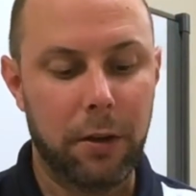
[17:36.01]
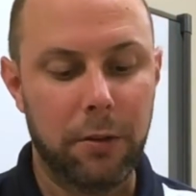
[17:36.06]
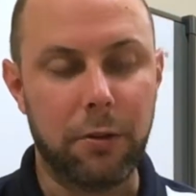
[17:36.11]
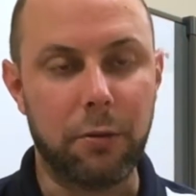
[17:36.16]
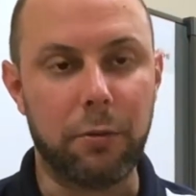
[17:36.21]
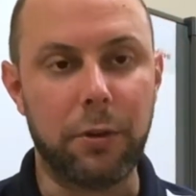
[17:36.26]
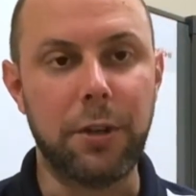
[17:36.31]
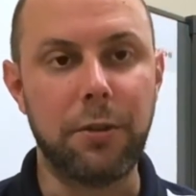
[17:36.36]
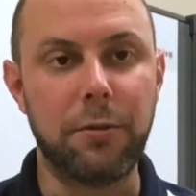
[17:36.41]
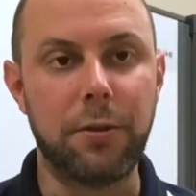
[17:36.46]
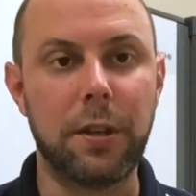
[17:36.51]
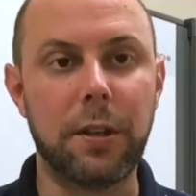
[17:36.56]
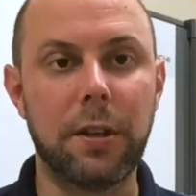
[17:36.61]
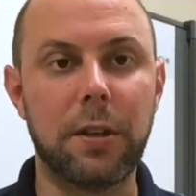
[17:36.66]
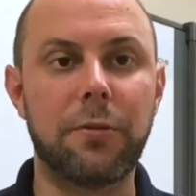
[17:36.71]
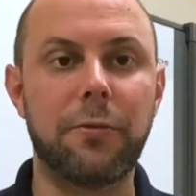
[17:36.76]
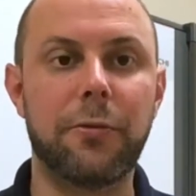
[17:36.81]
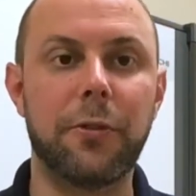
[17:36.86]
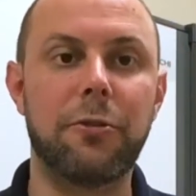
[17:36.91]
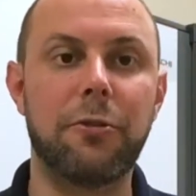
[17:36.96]
So we're using
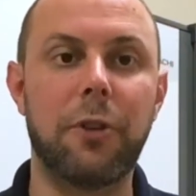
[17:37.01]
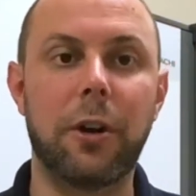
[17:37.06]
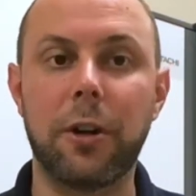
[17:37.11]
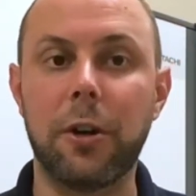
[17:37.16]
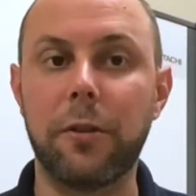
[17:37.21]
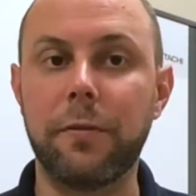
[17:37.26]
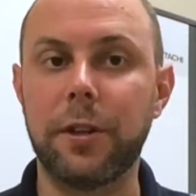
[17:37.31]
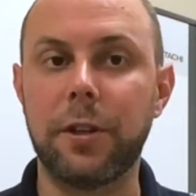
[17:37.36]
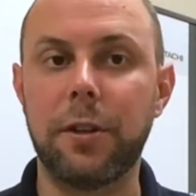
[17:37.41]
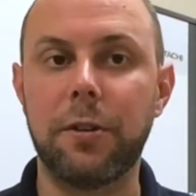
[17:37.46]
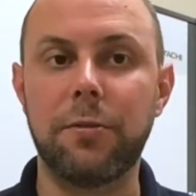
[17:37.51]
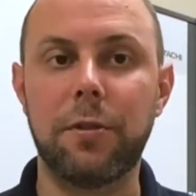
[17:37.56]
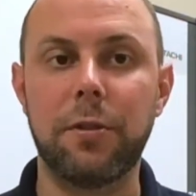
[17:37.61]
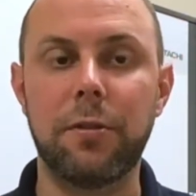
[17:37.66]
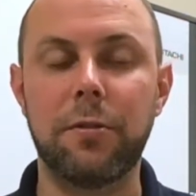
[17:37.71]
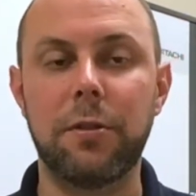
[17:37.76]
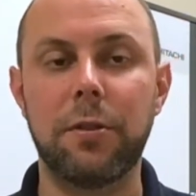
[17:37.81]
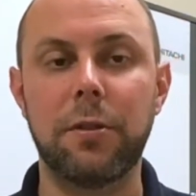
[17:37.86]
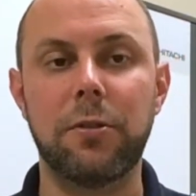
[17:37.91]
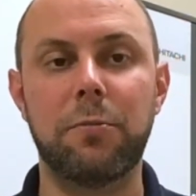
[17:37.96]
this for drug
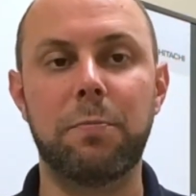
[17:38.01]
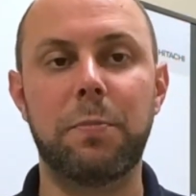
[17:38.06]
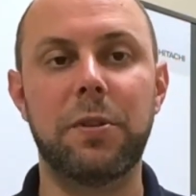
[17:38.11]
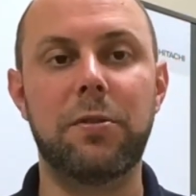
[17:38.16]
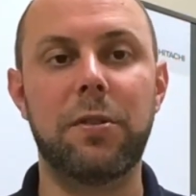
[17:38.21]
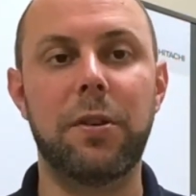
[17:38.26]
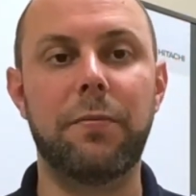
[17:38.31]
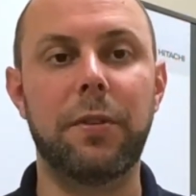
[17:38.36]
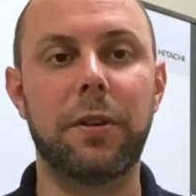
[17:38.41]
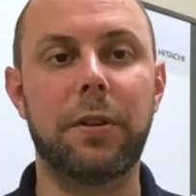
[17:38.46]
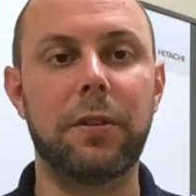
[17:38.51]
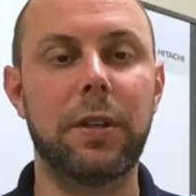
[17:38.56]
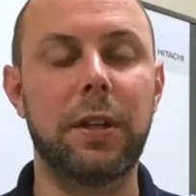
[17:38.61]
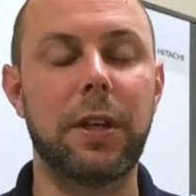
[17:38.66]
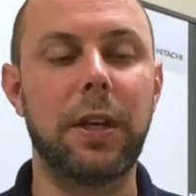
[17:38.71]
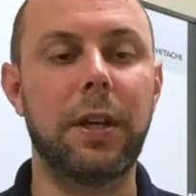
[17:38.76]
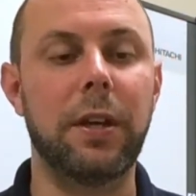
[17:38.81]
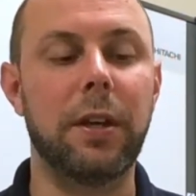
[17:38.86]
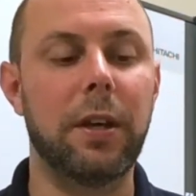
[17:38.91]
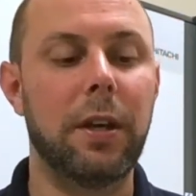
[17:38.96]
overdoses,
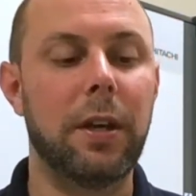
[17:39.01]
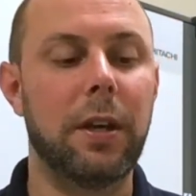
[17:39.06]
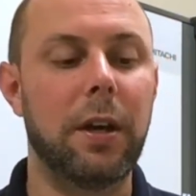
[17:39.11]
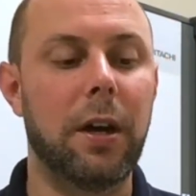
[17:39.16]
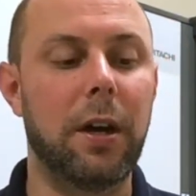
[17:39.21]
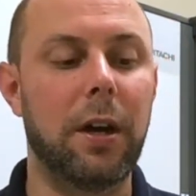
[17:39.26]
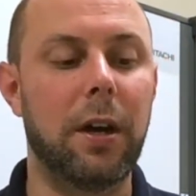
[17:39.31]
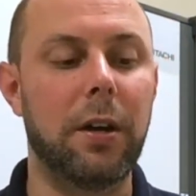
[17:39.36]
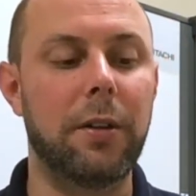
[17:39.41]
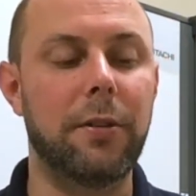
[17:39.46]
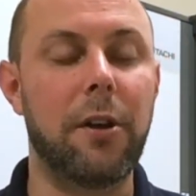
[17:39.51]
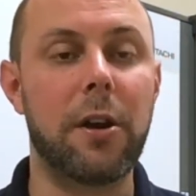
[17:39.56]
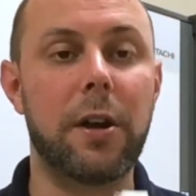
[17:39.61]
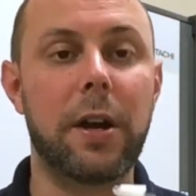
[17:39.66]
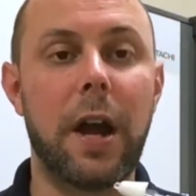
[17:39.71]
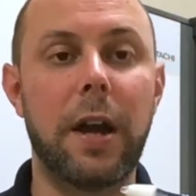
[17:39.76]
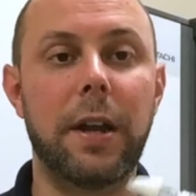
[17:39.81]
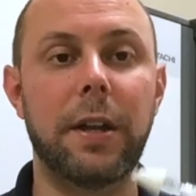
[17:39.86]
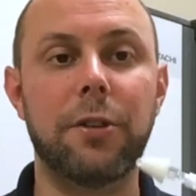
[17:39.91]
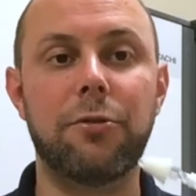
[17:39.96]
specifically
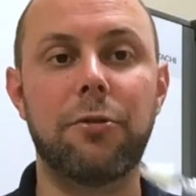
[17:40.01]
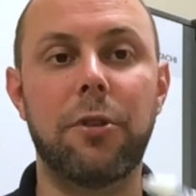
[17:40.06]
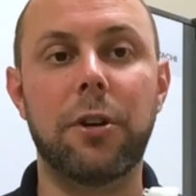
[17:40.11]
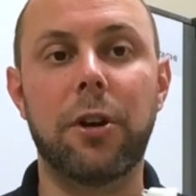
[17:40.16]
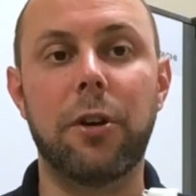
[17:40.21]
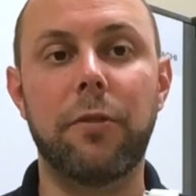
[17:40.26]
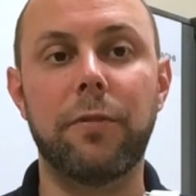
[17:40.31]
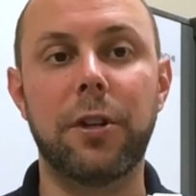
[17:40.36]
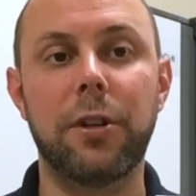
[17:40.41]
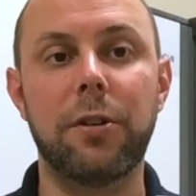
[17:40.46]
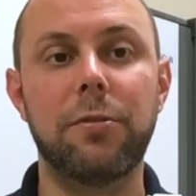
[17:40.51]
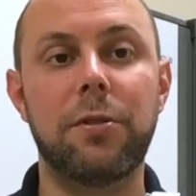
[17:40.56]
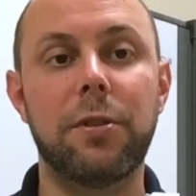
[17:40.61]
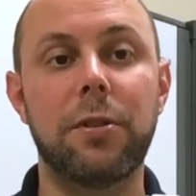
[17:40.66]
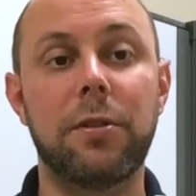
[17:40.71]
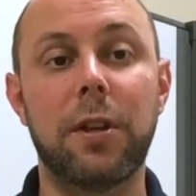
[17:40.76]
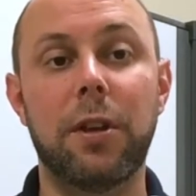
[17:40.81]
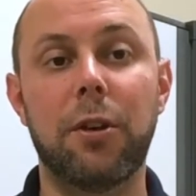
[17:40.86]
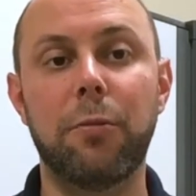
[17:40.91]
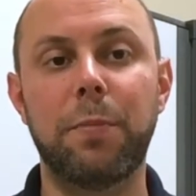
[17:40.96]
narcotic drug
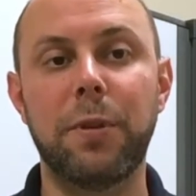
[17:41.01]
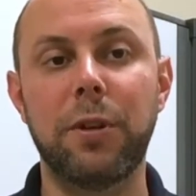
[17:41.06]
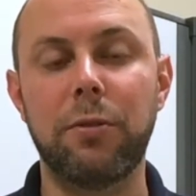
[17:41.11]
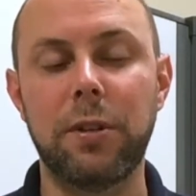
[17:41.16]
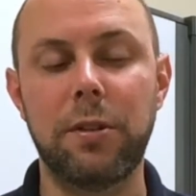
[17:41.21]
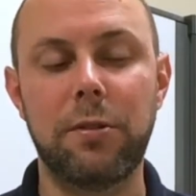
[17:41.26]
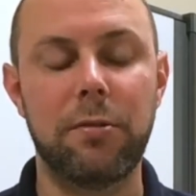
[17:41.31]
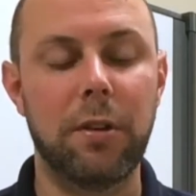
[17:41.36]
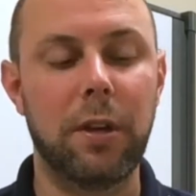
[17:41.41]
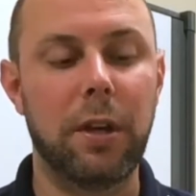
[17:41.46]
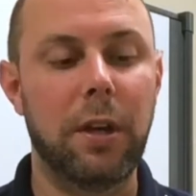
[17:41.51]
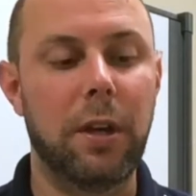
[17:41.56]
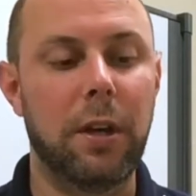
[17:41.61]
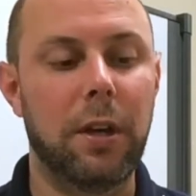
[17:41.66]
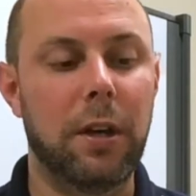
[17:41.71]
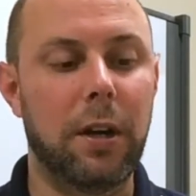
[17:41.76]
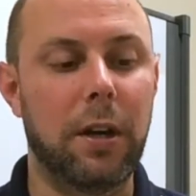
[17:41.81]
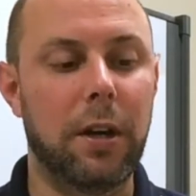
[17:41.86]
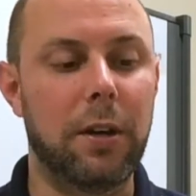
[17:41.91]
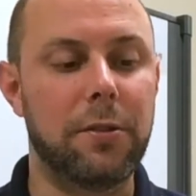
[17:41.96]
overdoses and opioids,
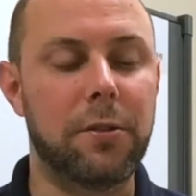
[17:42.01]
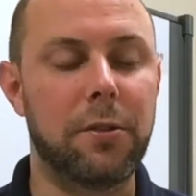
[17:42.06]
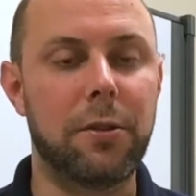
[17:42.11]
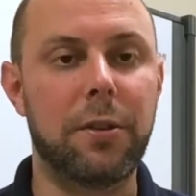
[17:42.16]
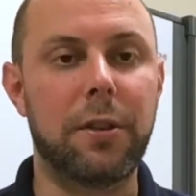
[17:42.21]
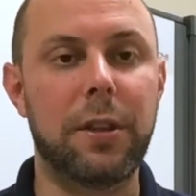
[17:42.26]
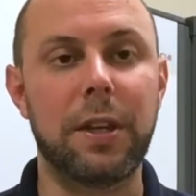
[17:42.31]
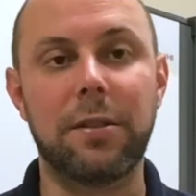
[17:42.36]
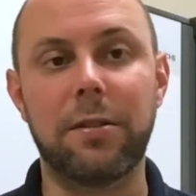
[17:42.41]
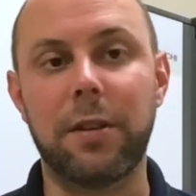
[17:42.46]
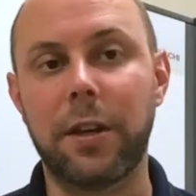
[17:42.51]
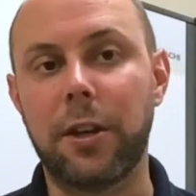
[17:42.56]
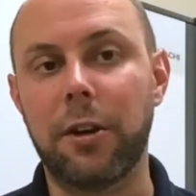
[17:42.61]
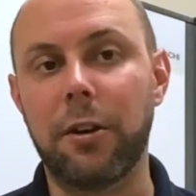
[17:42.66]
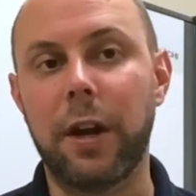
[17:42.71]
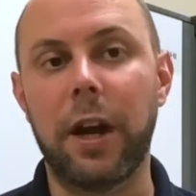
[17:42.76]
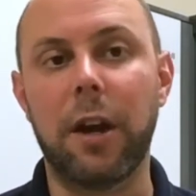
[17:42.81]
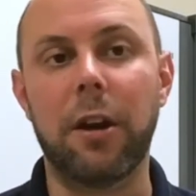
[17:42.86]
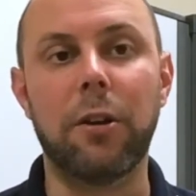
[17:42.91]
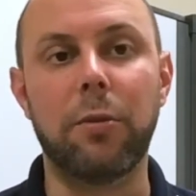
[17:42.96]
so things like
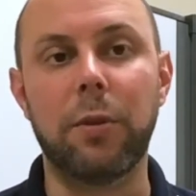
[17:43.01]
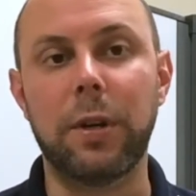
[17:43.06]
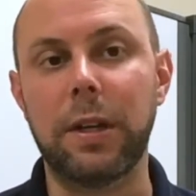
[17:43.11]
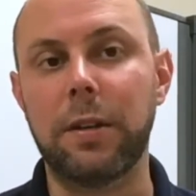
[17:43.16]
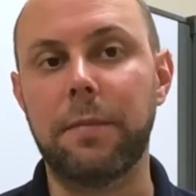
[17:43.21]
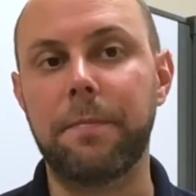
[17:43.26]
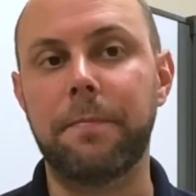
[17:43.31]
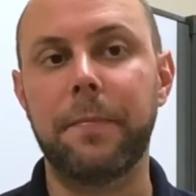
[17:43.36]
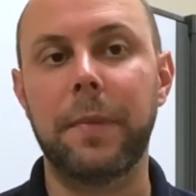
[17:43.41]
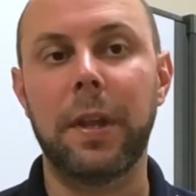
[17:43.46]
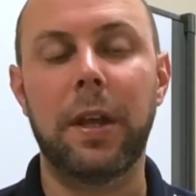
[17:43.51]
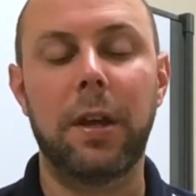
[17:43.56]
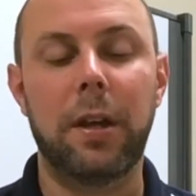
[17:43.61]
your heroin,